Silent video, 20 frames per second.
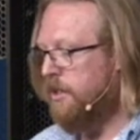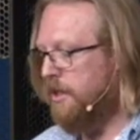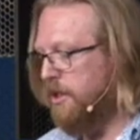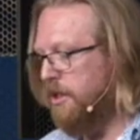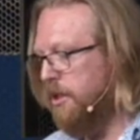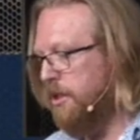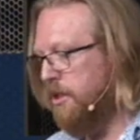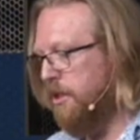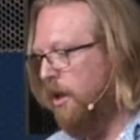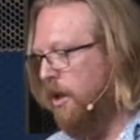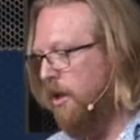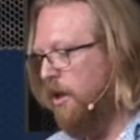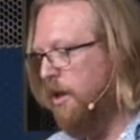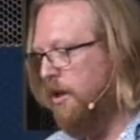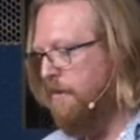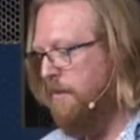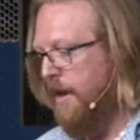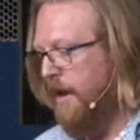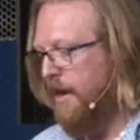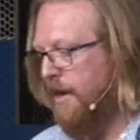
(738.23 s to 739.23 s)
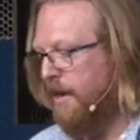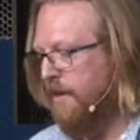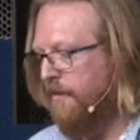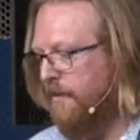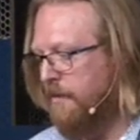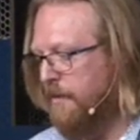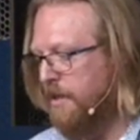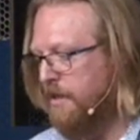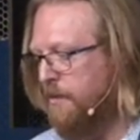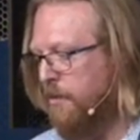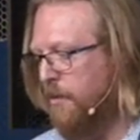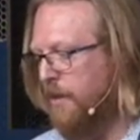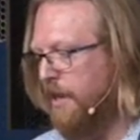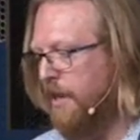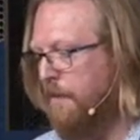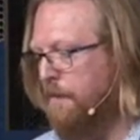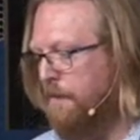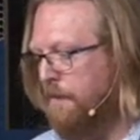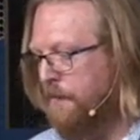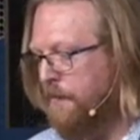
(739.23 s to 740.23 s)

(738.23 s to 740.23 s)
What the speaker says: It's just all automatic from this point on.